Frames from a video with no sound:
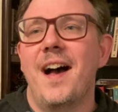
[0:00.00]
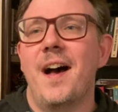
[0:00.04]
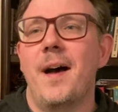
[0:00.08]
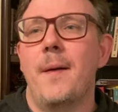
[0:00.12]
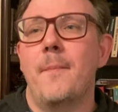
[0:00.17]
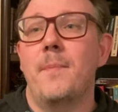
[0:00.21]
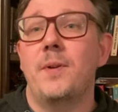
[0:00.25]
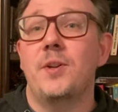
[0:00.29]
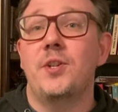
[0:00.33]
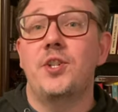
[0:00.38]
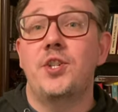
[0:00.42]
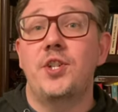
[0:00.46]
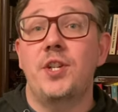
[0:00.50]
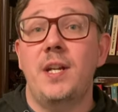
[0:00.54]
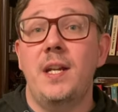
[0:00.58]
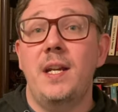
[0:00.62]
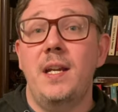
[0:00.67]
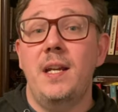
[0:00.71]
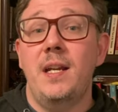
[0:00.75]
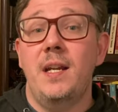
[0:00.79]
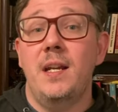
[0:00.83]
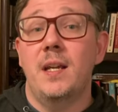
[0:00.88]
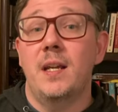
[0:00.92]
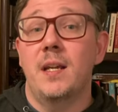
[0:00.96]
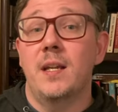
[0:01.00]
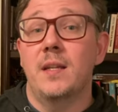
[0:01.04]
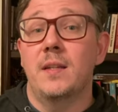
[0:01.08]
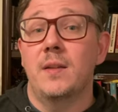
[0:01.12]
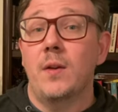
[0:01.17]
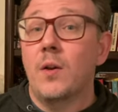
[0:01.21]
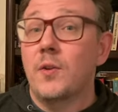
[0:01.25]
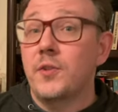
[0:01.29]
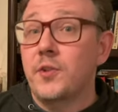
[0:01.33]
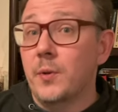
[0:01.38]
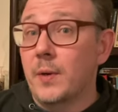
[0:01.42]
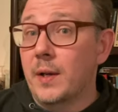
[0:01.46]
Um, but she is
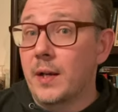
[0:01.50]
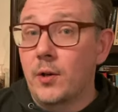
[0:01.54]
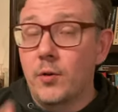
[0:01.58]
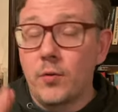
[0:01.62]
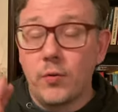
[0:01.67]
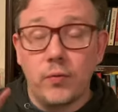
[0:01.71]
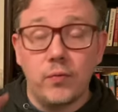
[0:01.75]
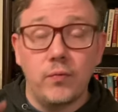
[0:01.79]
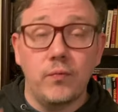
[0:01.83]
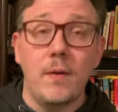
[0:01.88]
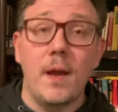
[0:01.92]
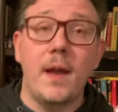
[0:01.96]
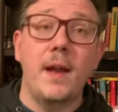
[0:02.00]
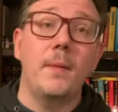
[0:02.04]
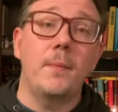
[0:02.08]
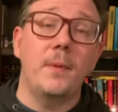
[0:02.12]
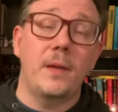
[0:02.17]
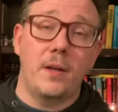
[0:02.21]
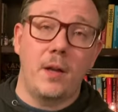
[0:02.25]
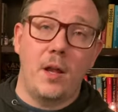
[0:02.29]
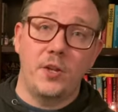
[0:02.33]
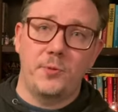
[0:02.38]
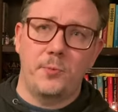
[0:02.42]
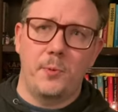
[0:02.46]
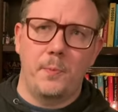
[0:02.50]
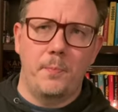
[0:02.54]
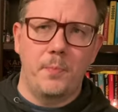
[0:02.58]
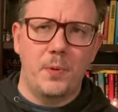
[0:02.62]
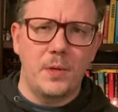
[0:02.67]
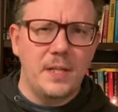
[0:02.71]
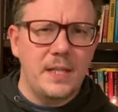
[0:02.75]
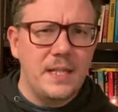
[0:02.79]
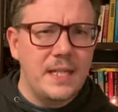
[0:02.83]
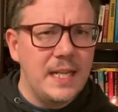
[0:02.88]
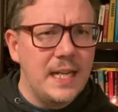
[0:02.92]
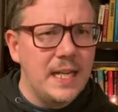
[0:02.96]
also incredibly knowledgeable,
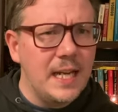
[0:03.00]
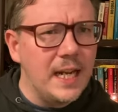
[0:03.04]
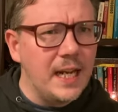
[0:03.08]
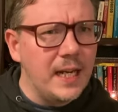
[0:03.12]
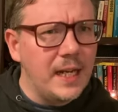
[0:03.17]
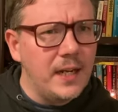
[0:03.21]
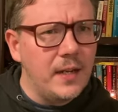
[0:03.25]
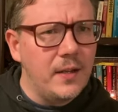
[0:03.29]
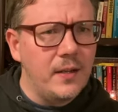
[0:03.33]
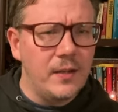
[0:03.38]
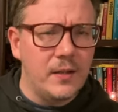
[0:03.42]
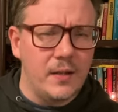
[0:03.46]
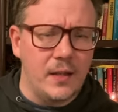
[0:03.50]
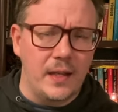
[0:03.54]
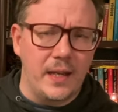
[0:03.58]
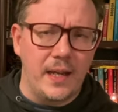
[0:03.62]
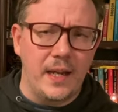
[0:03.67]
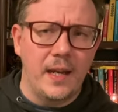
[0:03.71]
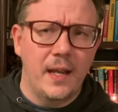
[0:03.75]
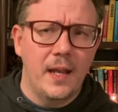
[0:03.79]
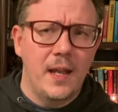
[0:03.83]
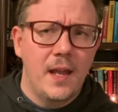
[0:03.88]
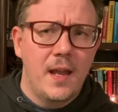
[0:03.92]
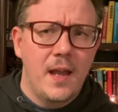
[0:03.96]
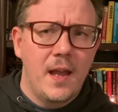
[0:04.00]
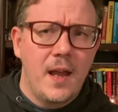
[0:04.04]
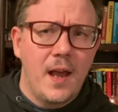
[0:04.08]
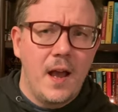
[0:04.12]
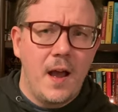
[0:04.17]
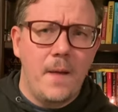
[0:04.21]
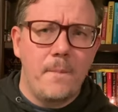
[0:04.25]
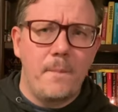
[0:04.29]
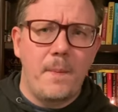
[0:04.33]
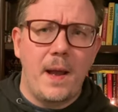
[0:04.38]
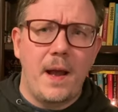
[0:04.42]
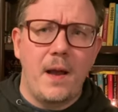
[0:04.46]
particularly
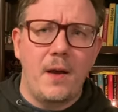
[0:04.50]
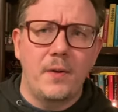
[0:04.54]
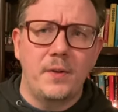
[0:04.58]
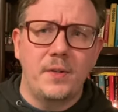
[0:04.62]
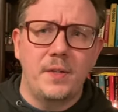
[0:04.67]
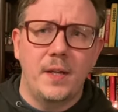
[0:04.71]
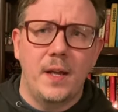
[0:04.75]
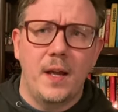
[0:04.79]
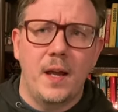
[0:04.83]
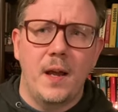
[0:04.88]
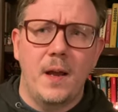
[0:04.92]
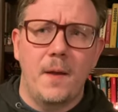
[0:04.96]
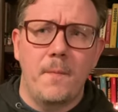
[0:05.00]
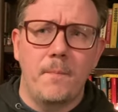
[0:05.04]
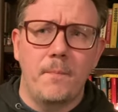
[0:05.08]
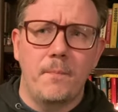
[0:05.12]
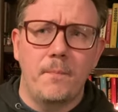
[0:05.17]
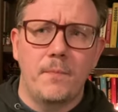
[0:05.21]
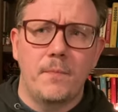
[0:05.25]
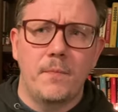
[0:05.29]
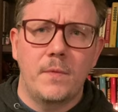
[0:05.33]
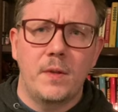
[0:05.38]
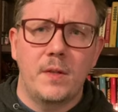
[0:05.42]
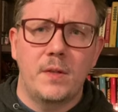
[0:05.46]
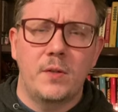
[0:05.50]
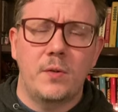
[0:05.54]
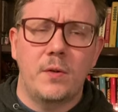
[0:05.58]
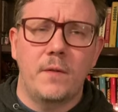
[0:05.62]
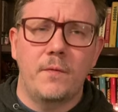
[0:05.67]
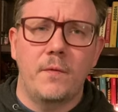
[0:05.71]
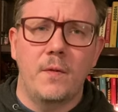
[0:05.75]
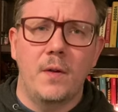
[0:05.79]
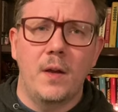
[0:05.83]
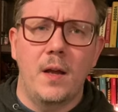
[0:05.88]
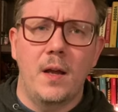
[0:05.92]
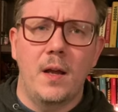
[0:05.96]
about um, sort
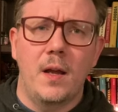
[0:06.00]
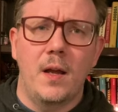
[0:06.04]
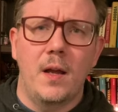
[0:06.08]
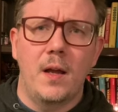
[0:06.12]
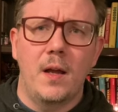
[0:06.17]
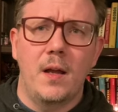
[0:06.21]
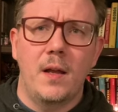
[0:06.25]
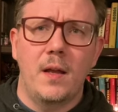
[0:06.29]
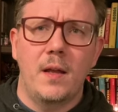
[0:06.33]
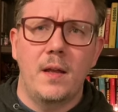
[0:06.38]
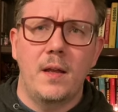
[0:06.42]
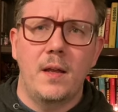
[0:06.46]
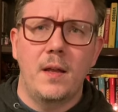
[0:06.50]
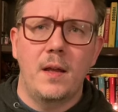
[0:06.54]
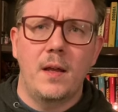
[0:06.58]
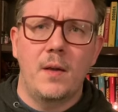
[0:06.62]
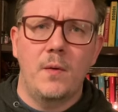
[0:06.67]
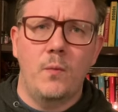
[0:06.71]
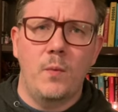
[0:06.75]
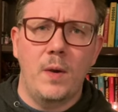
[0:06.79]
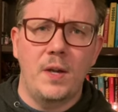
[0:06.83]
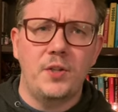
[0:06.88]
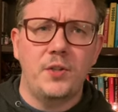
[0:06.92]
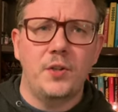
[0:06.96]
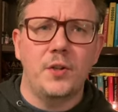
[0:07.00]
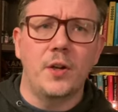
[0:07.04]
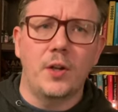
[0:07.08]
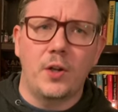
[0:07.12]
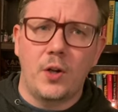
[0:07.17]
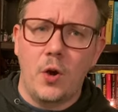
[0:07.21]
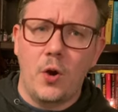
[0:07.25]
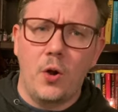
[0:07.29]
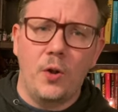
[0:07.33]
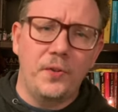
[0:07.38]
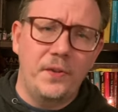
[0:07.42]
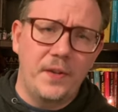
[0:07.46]
of uh, Western
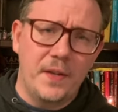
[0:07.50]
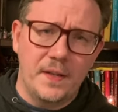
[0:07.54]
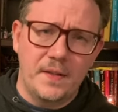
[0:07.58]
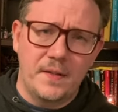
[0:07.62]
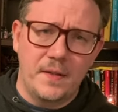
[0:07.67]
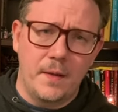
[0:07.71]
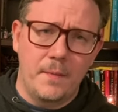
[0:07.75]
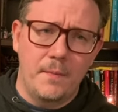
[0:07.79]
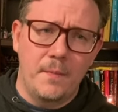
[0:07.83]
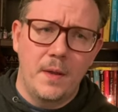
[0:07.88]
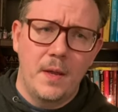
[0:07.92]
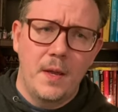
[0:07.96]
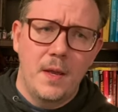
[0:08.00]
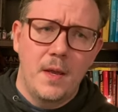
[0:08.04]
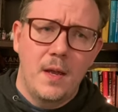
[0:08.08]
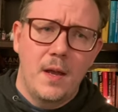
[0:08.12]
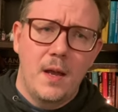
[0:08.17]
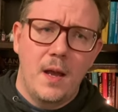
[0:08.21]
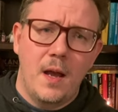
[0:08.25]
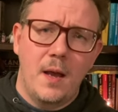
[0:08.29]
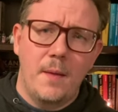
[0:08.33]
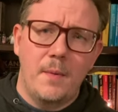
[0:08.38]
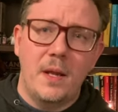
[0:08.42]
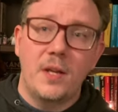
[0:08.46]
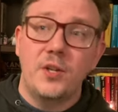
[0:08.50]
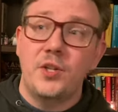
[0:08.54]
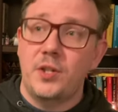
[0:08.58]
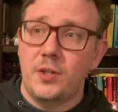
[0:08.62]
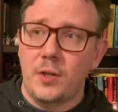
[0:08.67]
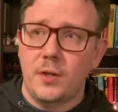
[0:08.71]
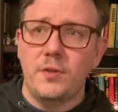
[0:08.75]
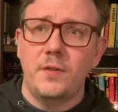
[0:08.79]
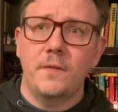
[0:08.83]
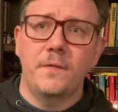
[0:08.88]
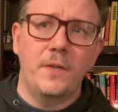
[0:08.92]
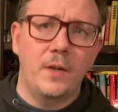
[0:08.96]
occultism um, and she's
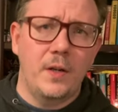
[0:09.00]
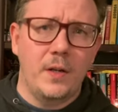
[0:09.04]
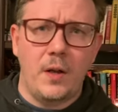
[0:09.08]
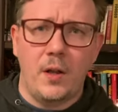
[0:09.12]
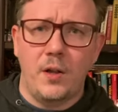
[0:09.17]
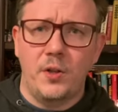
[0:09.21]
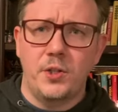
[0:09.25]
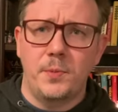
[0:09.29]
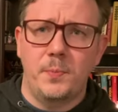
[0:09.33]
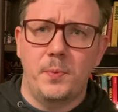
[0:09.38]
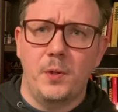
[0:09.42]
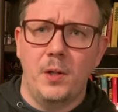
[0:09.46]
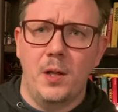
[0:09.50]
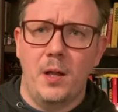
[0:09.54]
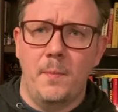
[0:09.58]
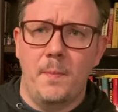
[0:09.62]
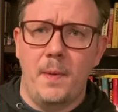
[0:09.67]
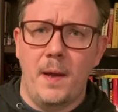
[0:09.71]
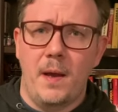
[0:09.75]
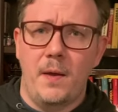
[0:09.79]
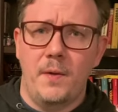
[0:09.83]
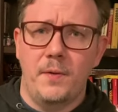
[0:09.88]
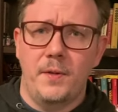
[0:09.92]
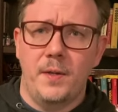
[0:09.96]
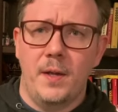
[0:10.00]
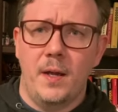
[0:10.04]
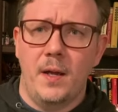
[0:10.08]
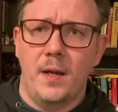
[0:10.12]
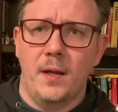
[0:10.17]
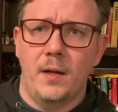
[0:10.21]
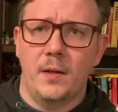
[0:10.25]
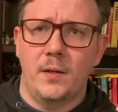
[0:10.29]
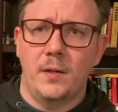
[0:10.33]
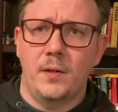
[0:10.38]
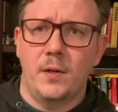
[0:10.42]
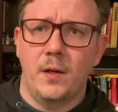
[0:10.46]
also very knowledgeable about
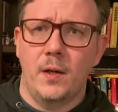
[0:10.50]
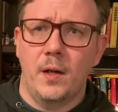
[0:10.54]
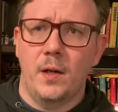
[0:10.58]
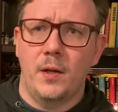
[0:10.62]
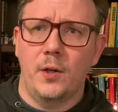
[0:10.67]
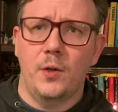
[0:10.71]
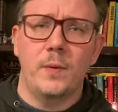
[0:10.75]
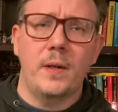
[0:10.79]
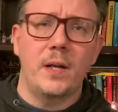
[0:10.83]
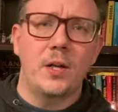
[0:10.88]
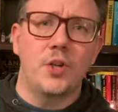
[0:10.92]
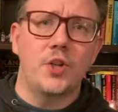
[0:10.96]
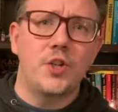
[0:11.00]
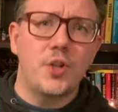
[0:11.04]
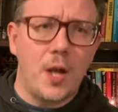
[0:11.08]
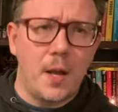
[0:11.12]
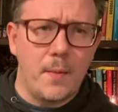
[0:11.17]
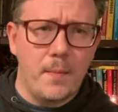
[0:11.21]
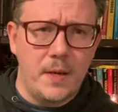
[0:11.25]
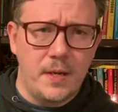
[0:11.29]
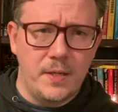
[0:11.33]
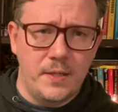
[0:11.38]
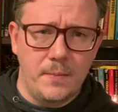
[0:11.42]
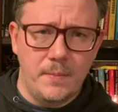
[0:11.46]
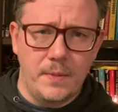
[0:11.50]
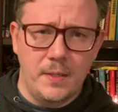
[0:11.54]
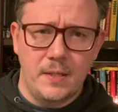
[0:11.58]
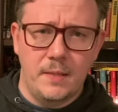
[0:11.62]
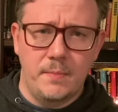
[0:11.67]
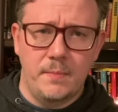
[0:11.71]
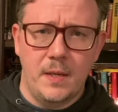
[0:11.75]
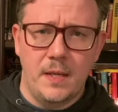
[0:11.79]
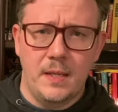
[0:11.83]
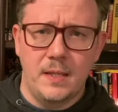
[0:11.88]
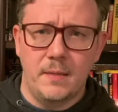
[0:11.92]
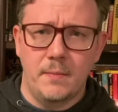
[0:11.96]
uh, uh, Korean shamanism and
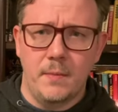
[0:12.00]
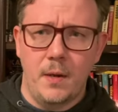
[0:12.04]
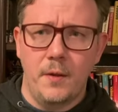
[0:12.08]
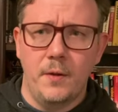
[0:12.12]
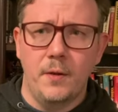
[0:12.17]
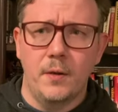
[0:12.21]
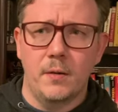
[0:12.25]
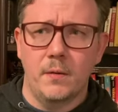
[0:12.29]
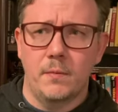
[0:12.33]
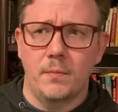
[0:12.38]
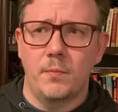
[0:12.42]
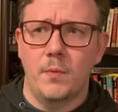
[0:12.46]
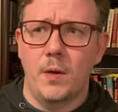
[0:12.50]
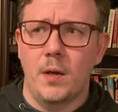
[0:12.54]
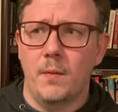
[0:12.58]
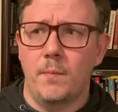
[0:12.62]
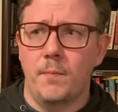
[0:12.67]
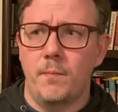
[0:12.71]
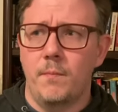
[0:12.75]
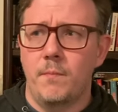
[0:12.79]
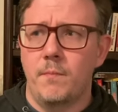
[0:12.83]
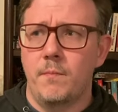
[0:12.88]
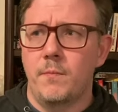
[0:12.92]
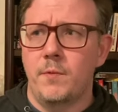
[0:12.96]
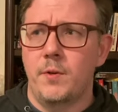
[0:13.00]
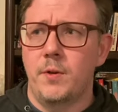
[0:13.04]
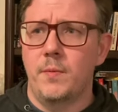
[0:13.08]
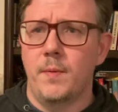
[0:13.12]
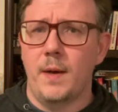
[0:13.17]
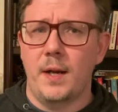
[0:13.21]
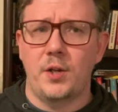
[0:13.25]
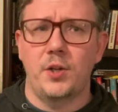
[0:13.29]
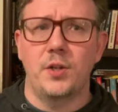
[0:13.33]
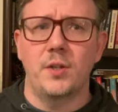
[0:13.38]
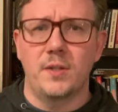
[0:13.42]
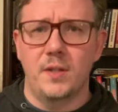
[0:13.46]
some, and some other uh,
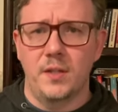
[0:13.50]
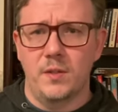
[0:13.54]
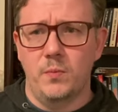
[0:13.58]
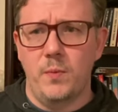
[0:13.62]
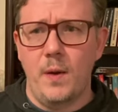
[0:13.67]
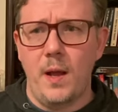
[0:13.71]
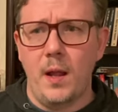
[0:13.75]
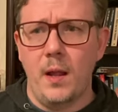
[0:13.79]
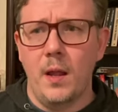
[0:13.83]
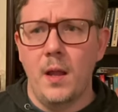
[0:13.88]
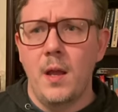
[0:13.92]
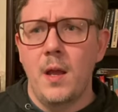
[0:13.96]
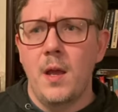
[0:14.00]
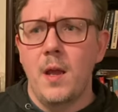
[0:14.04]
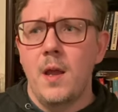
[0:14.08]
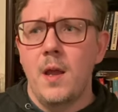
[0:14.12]
directions as well.